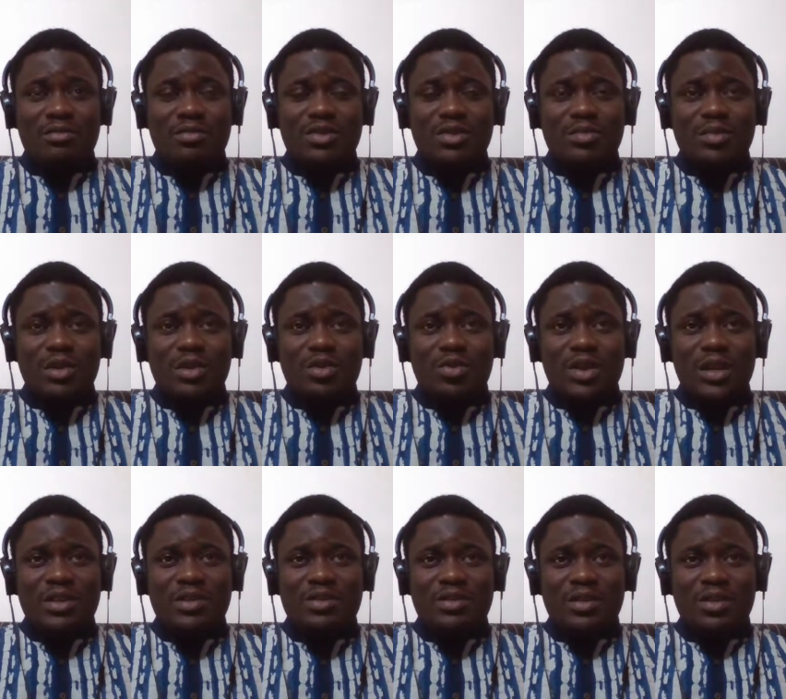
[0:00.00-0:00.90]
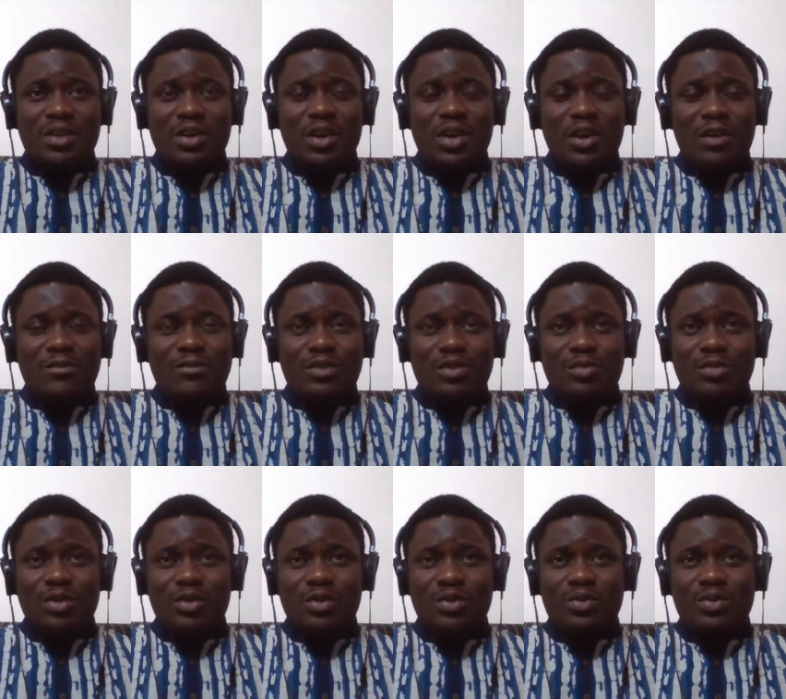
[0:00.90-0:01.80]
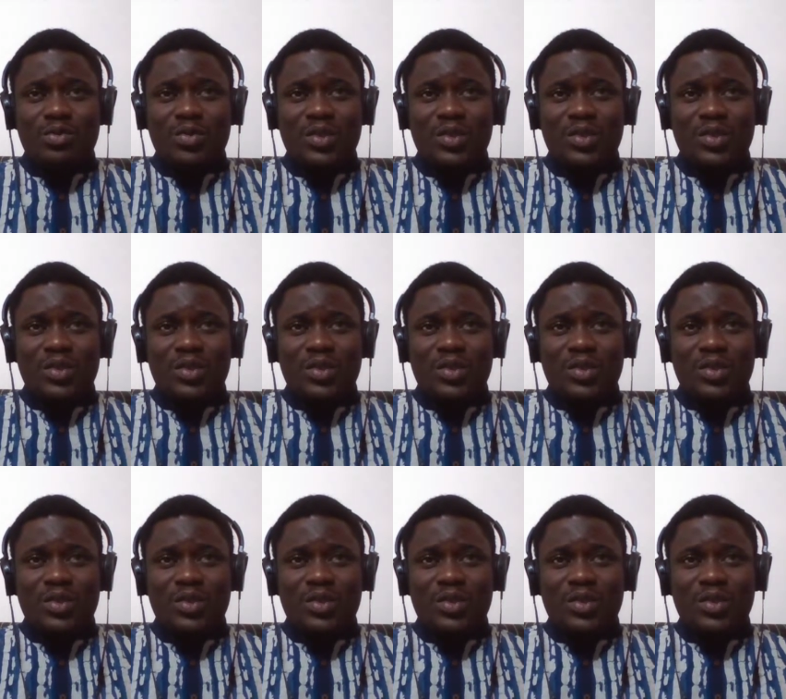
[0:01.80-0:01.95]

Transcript: to be quite uncomfortable